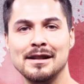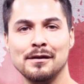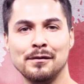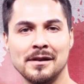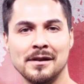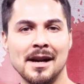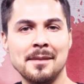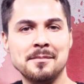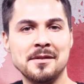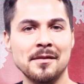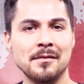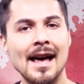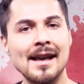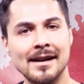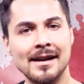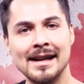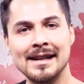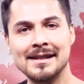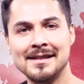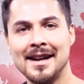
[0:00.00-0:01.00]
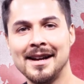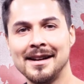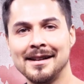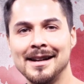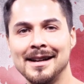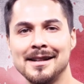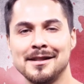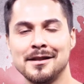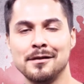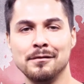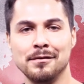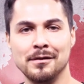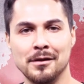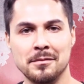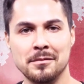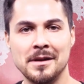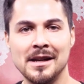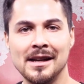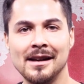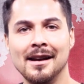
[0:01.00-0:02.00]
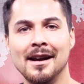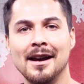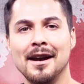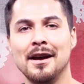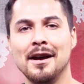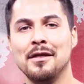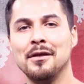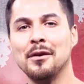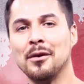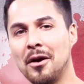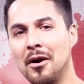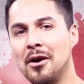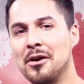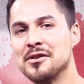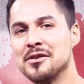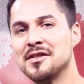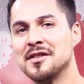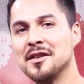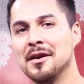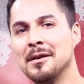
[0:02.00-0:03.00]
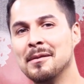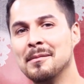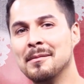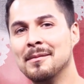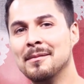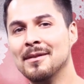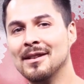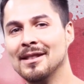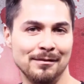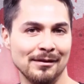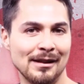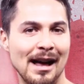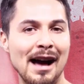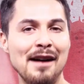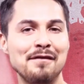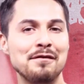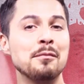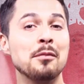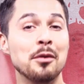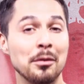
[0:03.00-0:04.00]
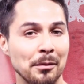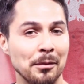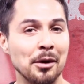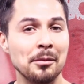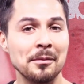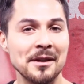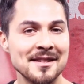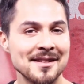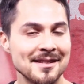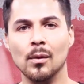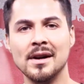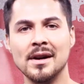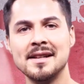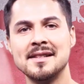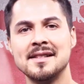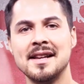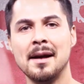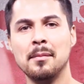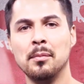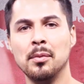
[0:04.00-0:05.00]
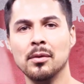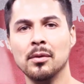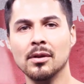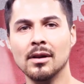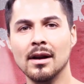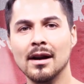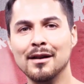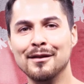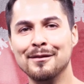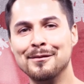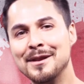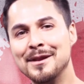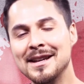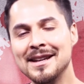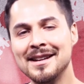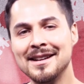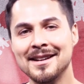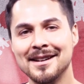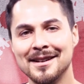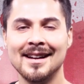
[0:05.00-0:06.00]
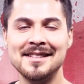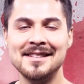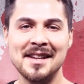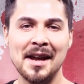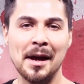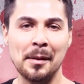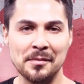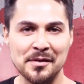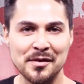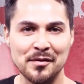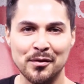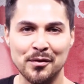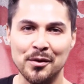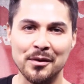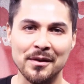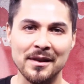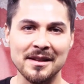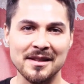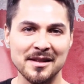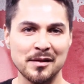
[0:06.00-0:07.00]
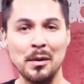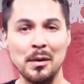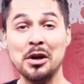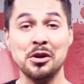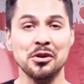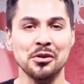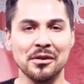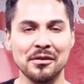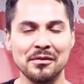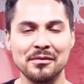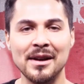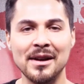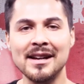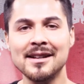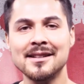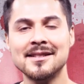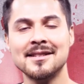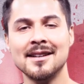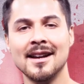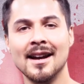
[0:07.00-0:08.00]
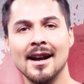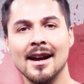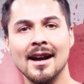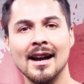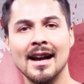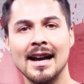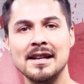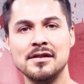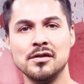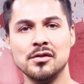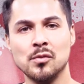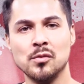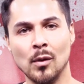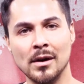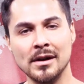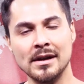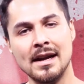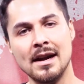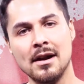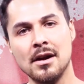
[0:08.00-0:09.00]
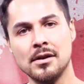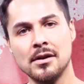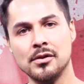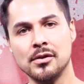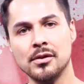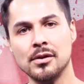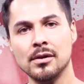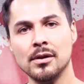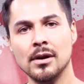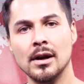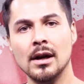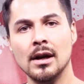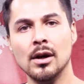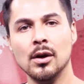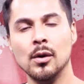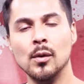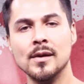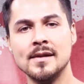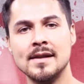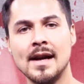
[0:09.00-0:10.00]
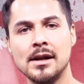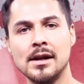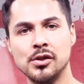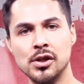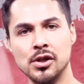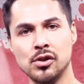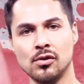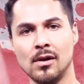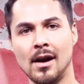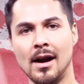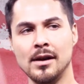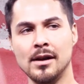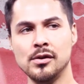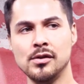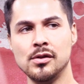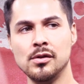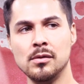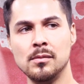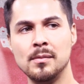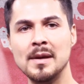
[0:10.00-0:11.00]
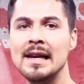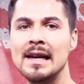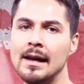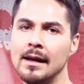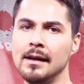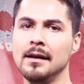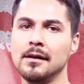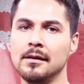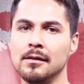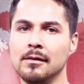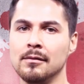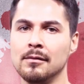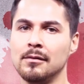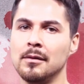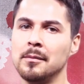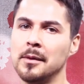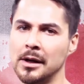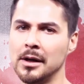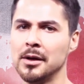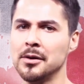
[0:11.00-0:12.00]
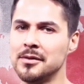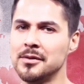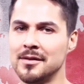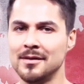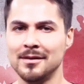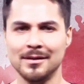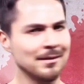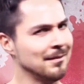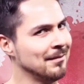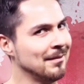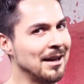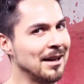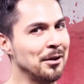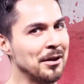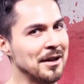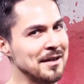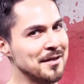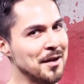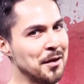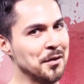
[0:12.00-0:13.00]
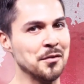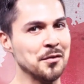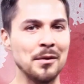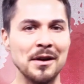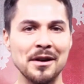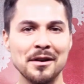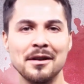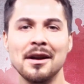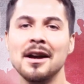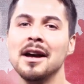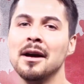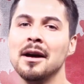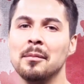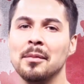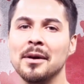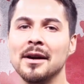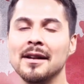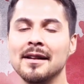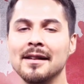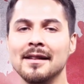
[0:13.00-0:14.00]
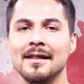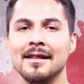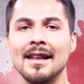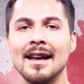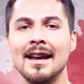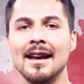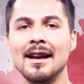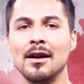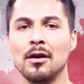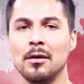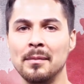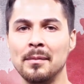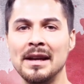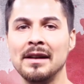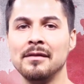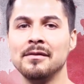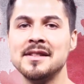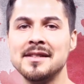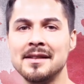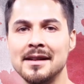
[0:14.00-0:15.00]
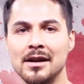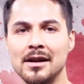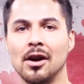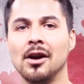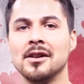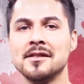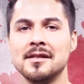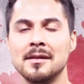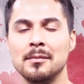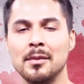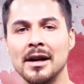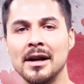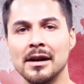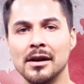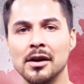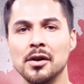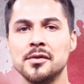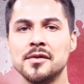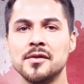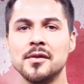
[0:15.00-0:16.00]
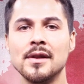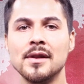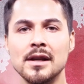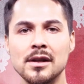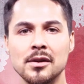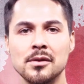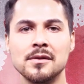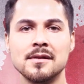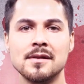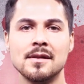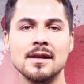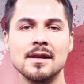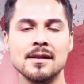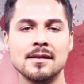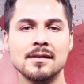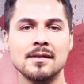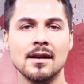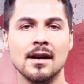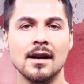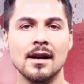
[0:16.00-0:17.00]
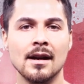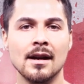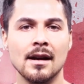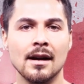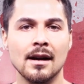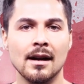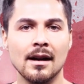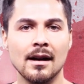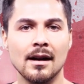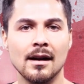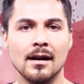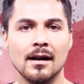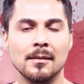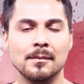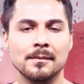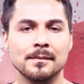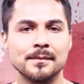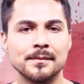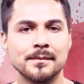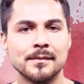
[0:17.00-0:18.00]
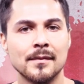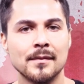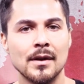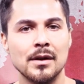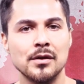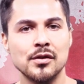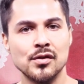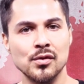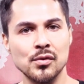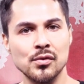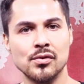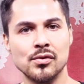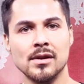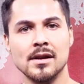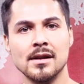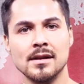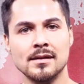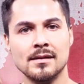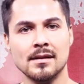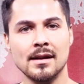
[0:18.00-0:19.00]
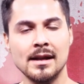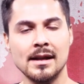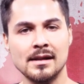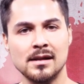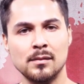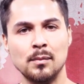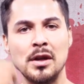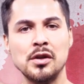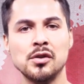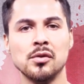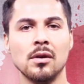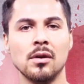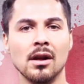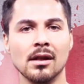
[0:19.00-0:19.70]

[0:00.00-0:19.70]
different types of editing techniques and filming, there are some laughable moments. One example of the attempts for the special effects is there's one character who is actually trying to be hidden from a ghost. I know that sounds weird, but they are being visited constantly by a ghost. So they use this sutras, like special